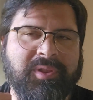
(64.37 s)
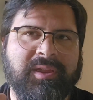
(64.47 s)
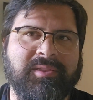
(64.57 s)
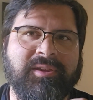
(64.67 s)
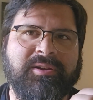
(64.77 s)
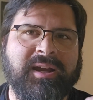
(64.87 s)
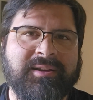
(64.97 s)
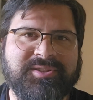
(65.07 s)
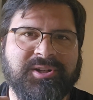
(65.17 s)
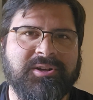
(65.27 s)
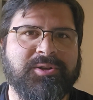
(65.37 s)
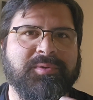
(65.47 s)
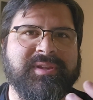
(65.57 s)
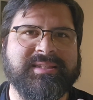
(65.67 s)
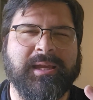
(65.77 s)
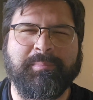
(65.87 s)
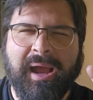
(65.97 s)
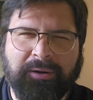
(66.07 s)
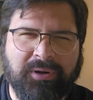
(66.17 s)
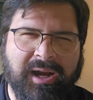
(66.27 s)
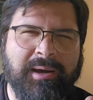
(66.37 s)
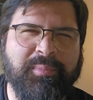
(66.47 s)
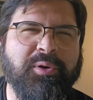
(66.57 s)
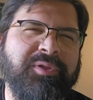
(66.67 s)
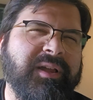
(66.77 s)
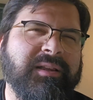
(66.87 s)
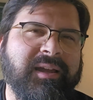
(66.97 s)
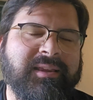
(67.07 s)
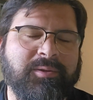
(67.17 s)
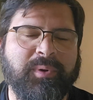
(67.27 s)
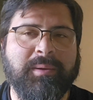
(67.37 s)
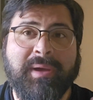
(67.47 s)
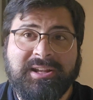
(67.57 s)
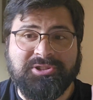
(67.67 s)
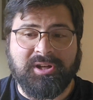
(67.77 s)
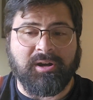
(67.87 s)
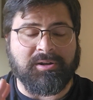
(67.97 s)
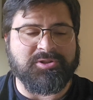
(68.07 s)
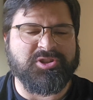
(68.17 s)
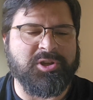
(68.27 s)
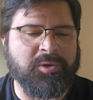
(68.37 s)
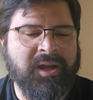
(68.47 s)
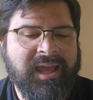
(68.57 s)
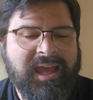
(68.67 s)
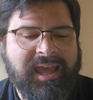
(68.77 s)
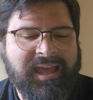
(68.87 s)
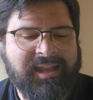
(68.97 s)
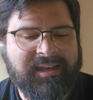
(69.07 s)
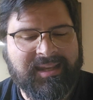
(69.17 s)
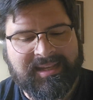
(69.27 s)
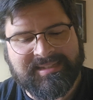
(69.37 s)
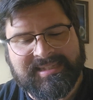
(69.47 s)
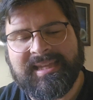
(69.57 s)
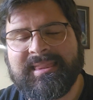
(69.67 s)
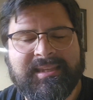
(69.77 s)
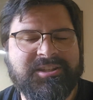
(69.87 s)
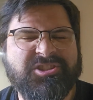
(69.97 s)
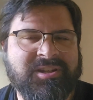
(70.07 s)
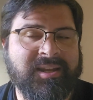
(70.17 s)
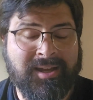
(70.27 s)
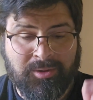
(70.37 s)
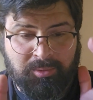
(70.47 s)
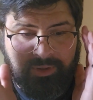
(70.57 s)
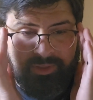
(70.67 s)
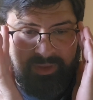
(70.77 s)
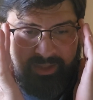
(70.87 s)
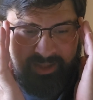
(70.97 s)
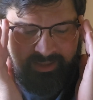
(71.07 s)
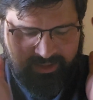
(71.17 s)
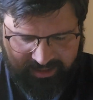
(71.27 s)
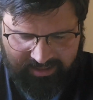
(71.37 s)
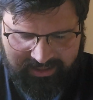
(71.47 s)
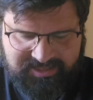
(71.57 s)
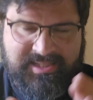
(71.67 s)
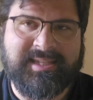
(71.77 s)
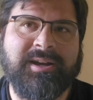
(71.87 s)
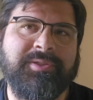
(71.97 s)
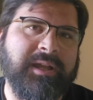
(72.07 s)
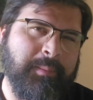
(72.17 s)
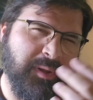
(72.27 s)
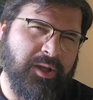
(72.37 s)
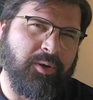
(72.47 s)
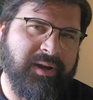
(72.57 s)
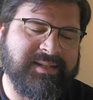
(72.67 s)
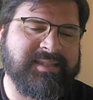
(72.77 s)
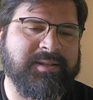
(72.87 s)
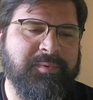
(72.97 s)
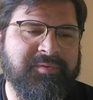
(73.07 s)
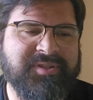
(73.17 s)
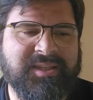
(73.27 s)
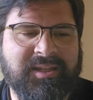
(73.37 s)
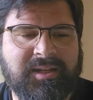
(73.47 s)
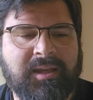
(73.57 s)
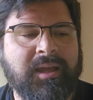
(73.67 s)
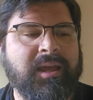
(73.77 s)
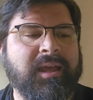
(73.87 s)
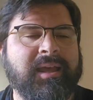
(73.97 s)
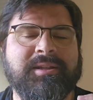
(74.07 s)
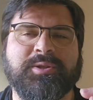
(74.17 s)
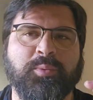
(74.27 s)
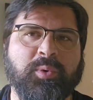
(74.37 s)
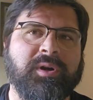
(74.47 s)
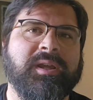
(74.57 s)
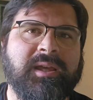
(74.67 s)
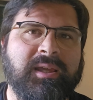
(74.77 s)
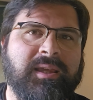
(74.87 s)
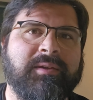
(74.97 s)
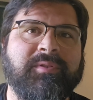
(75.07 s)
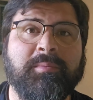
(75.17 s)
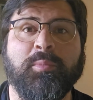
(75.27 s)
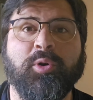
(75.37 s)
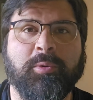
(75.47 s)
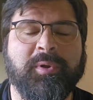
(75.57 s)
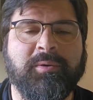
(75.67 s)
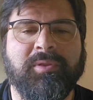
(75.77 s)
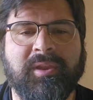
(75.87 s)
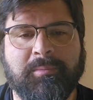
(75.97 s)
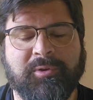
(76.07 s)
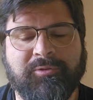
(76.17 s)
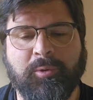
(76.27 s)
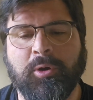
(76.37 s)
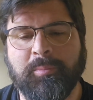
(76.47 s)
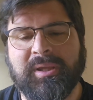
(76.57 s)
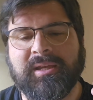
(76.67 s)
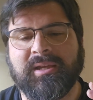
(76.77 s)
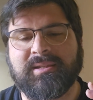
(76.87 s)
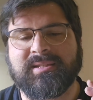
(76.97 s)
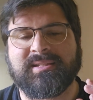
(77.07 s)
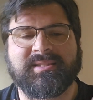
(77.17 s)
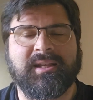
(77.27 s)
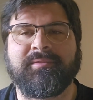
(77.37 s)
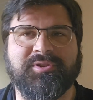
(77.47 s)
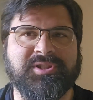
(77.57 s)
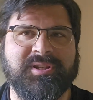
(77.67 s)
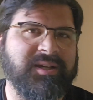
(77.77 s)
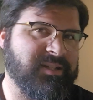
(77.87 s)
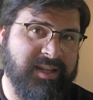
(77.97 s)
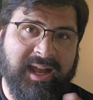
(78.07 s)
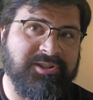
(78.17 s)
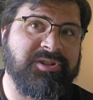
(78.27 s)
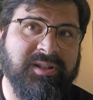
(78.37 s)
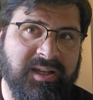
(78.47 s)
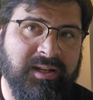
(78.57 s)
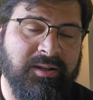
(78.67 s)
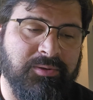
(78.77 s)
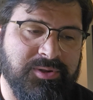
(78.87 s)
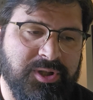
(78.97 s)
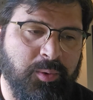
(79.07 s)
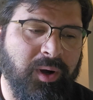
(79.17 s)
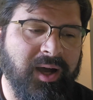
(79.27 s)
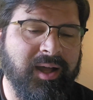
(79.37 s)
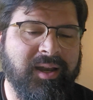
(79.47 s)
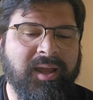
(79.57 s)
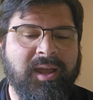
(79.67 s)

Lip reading: they kind of started doing this like power combo thing, like the way Magic cards do. And in 10th edition now, with the index that's out and a couple of codexes that we've seen, it's working even more than before, because instead of just attaching to any old squad,